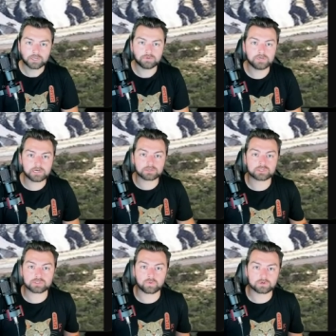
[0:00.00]
you need a
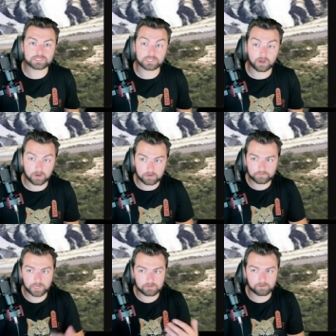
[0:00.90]
source
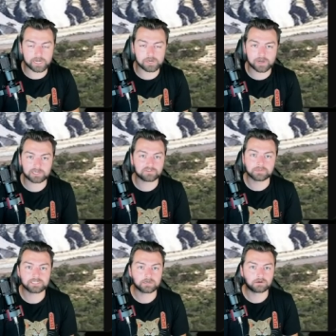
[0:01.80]
of a radioactive
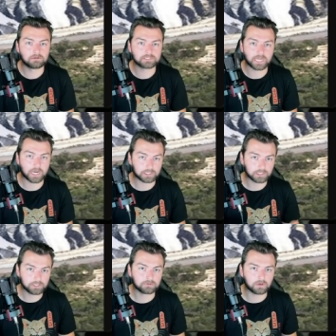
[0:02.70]
material to
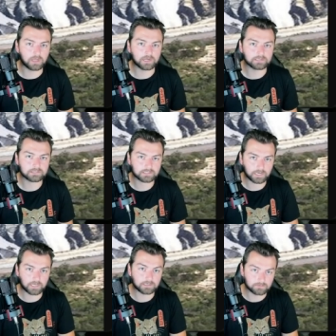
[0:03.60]
actually utilize,
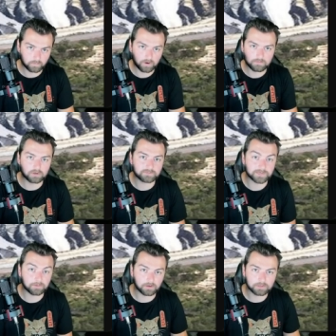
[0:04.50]
and what most
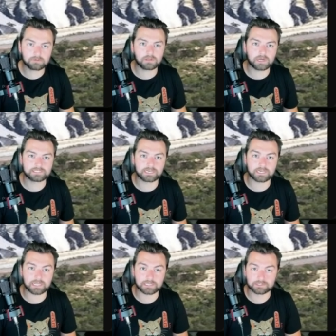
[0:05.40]
people are
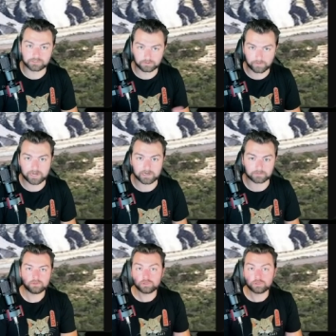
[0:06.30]
utilizing is uranium.